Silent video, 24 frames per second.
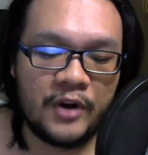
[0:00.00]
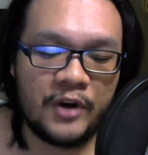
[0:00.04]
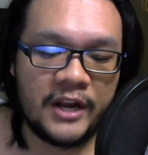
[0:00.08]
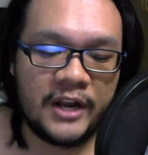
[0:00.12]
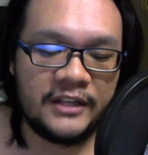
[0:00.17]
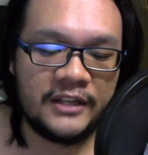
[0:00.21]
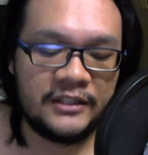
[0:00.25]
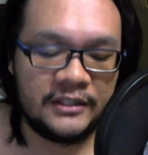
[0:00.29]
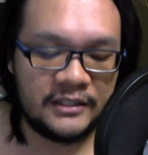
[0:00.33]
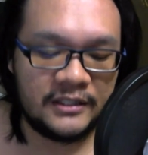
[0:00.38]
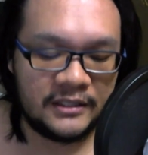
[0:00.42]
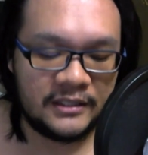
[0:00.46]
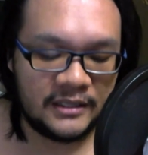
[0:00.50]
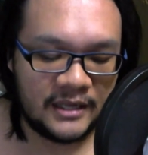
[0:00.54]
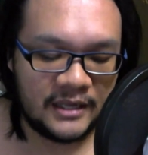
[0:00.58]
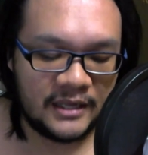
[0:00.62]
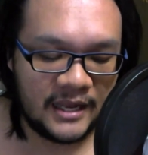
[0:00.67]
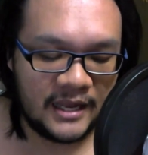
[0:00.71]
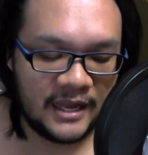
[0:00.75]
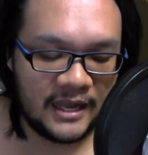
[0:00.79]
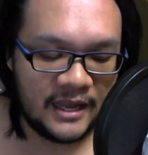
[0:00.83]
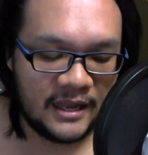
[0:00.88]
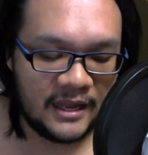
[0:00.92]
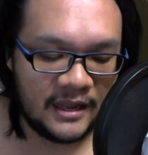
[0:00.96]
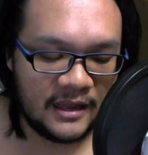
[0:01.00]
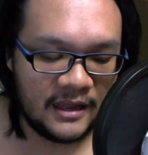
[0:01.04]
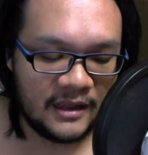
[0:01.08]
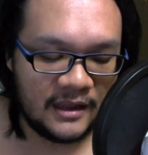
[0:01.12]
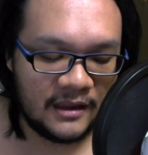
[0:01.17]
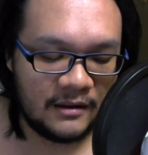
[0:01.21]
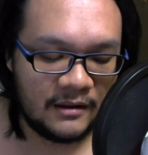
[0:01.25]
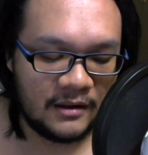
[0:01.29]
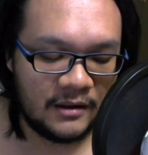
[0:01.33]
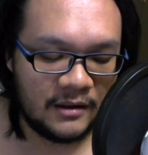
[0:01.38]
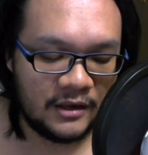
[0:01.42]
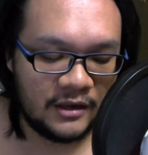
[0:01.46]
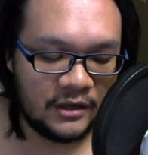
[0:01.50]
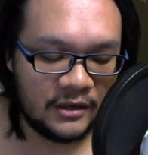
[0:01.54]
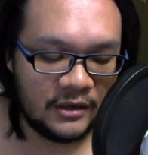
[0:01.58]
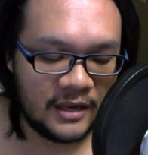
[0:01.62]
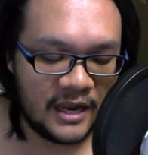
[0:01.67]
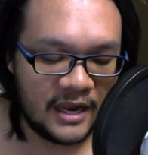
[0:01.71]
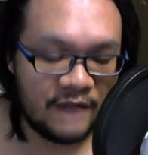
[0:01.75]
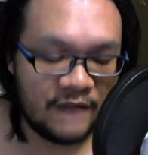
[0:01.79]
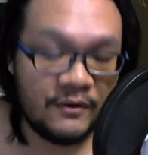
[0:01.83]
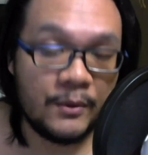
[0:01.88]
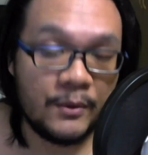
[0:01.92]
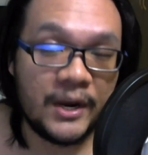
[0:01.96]
press
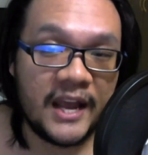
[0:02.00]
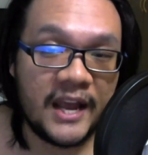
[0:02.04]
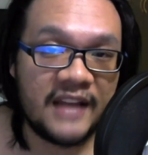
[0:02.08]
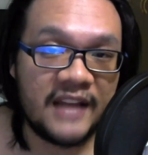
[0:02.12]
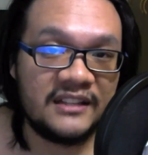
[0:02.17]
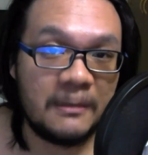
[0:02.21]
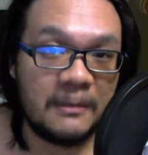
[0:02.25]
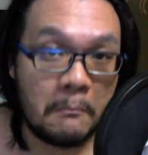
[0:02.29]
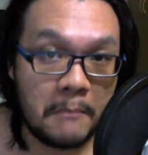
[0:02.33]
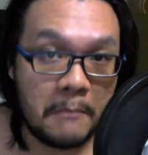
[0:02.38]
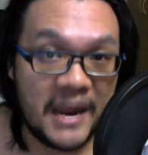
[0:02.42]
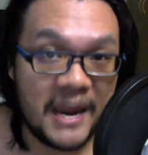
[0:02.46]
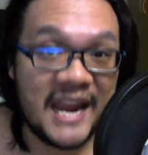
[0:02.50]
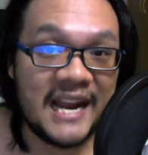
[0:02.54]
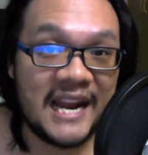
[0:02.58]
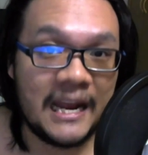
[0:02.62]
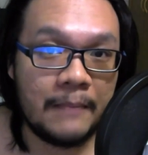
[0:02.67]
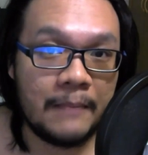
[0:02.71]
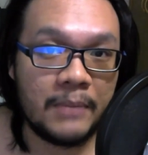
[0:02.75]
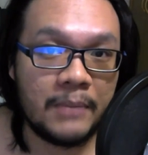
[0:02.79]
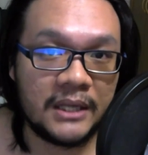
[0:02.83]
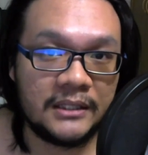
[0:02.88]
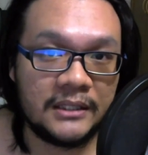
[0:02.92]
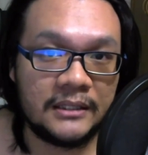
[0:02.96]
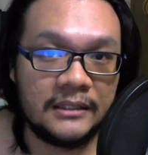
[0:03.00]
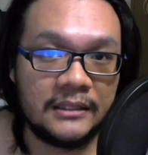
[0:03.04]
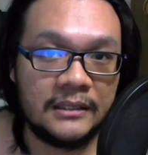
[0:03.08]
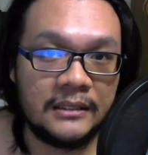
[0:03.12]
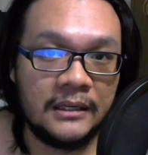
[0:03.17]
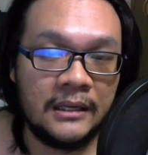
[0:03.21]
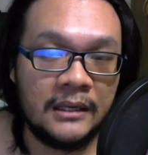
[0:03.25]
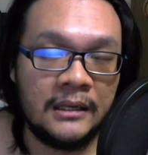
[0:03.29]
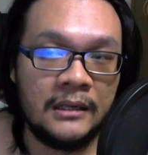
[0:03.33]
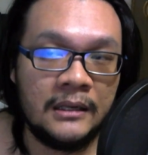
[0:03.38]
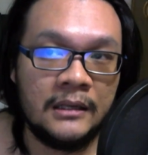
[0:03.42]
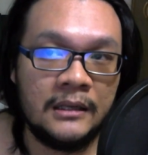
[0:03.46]
everybody has a melee button.